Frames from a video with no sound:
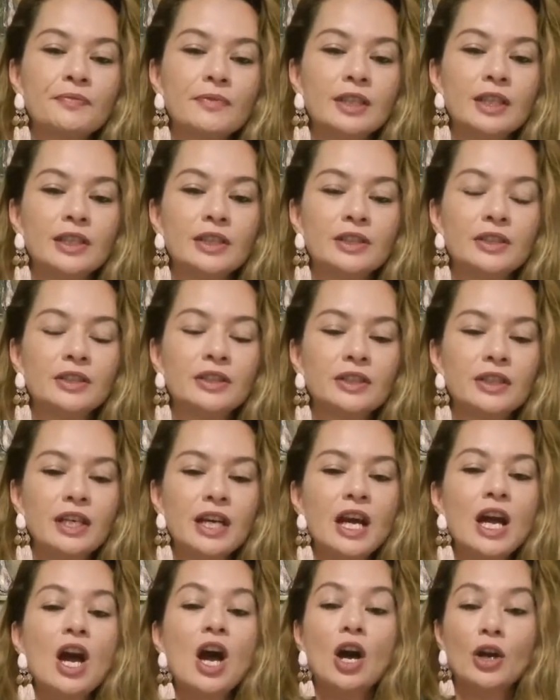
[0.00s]
You know,
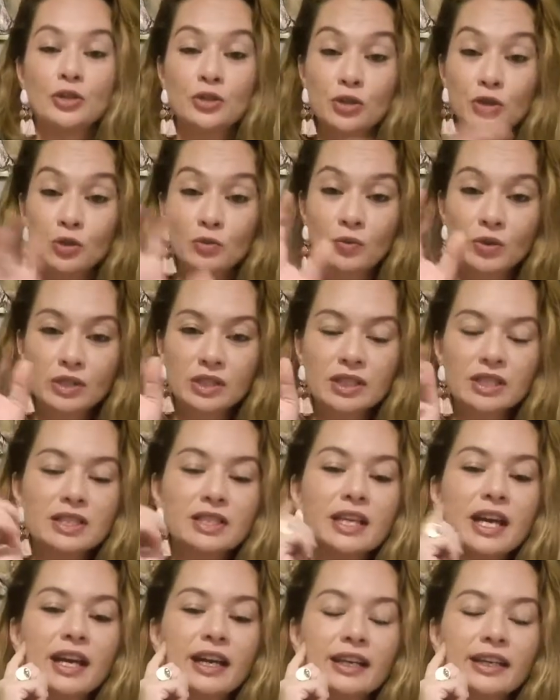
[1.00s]
I do want to
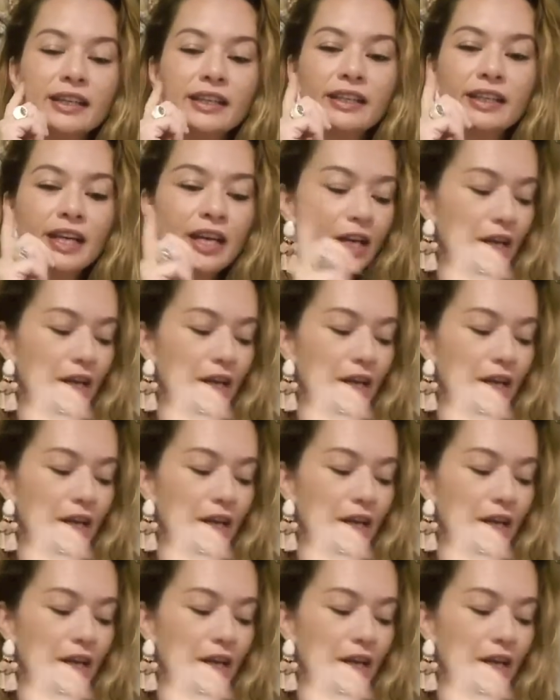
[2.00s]
say,